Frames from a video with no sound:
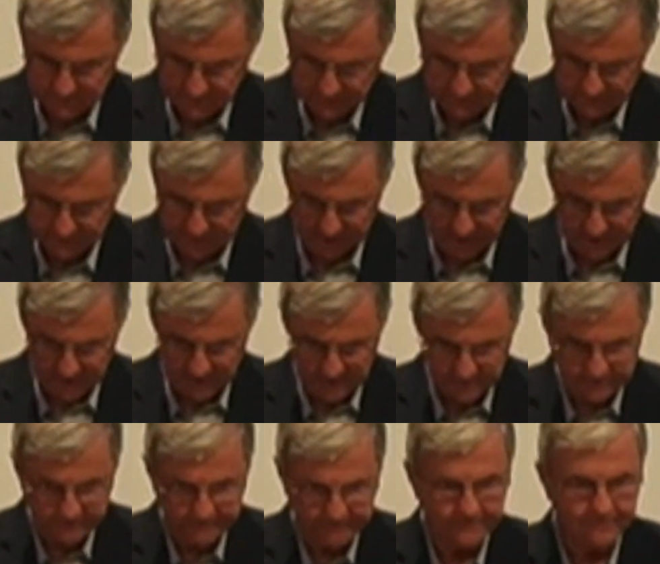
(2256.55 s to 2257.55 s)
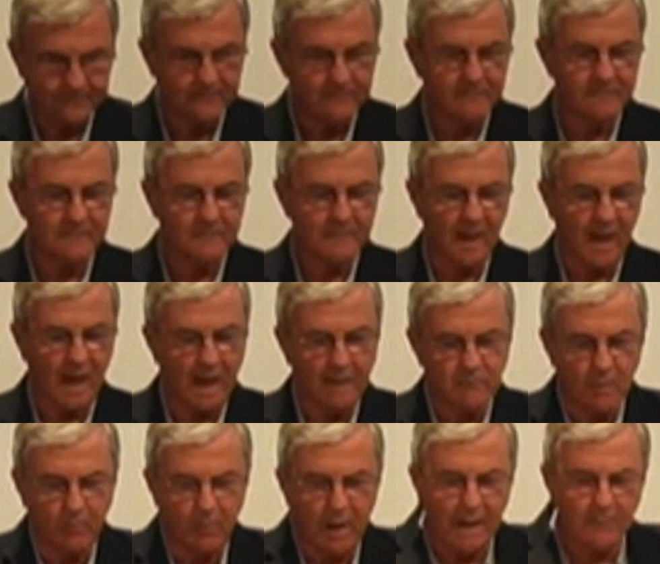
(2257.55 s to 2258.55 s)
finally, I'm
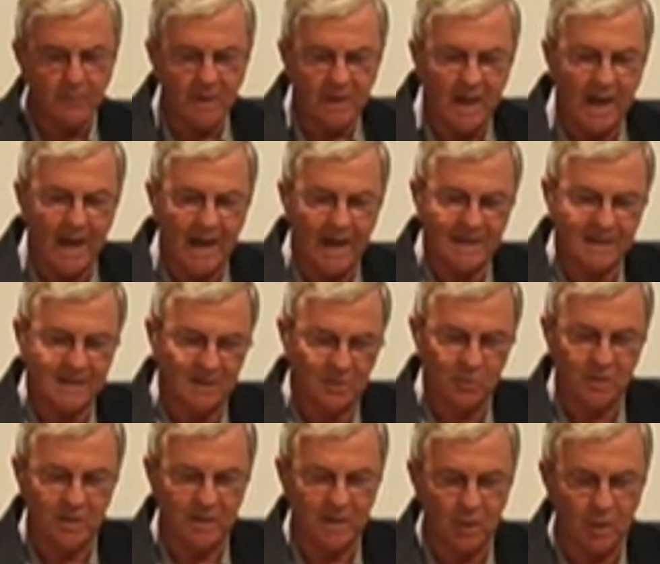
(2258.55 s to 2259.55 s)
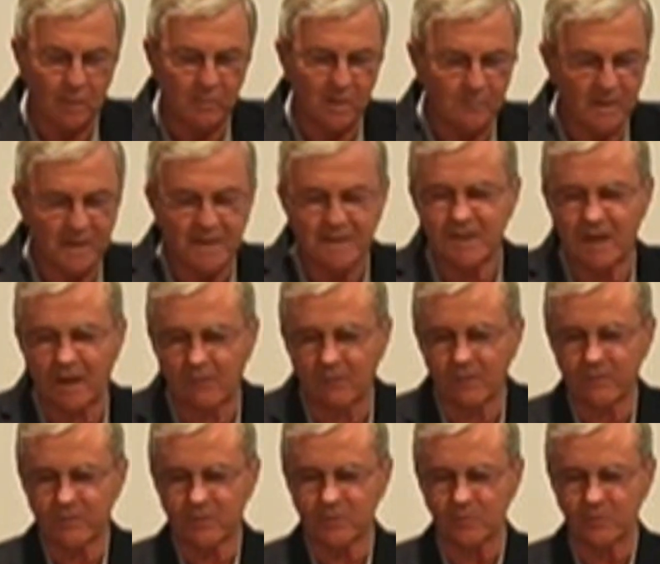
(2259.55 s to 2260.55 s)
the Bible guy at the Unity Urban
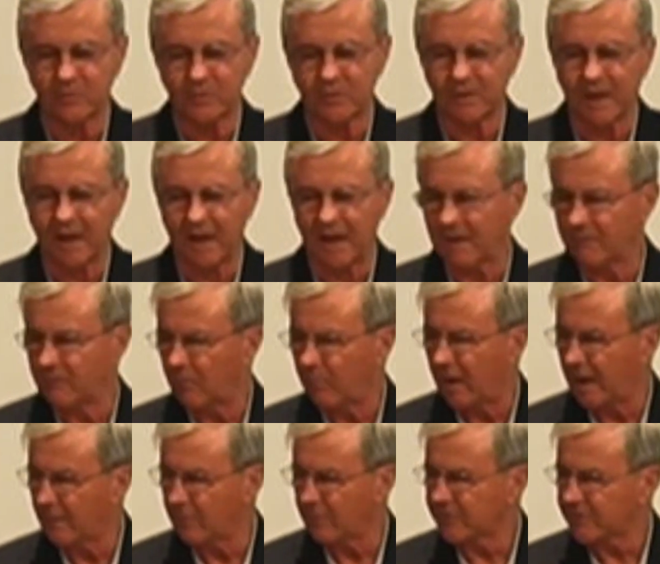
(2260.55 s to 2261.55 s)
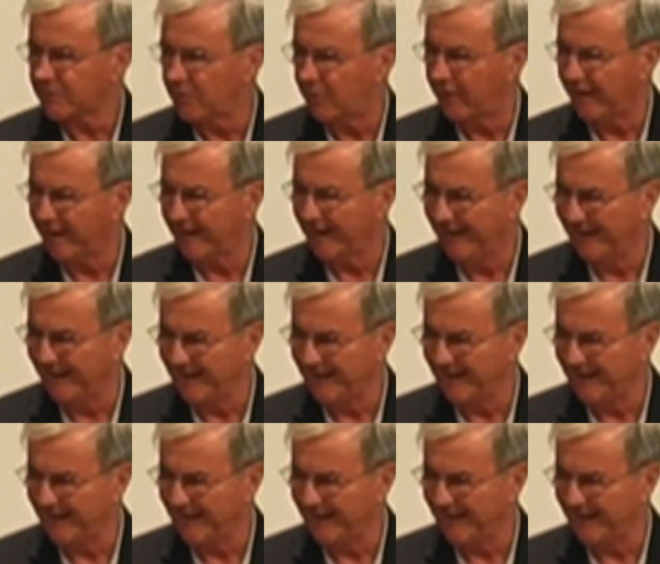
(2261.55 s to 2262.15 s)
Ministerial School, so you got to have a Bible story.